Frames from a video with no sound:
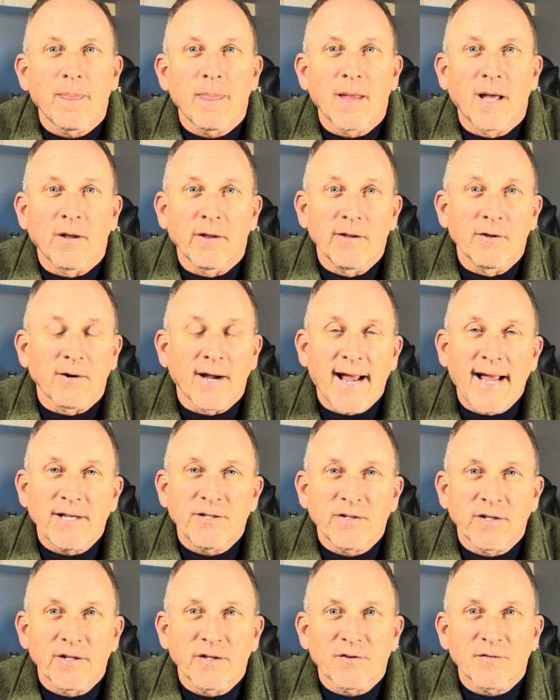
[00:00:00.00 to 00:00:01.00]
either add
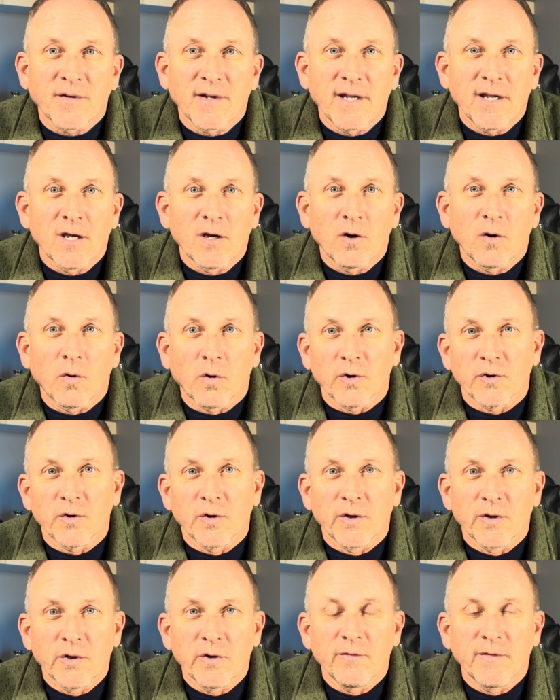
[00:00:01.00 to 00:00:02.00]
to this video or
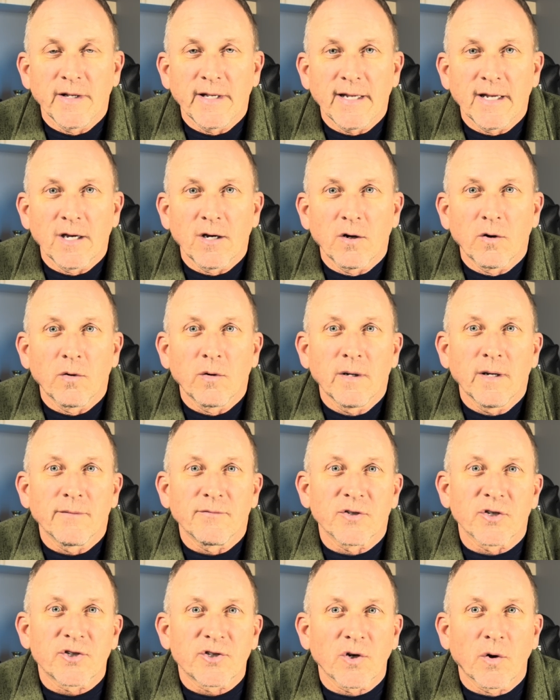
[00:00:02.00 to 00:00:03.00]
do a new video of
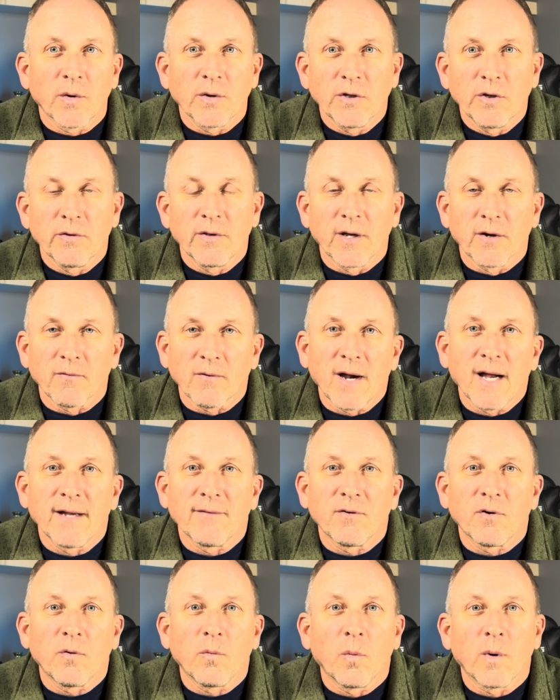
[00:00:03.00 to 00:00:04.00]
just showing you the arrival,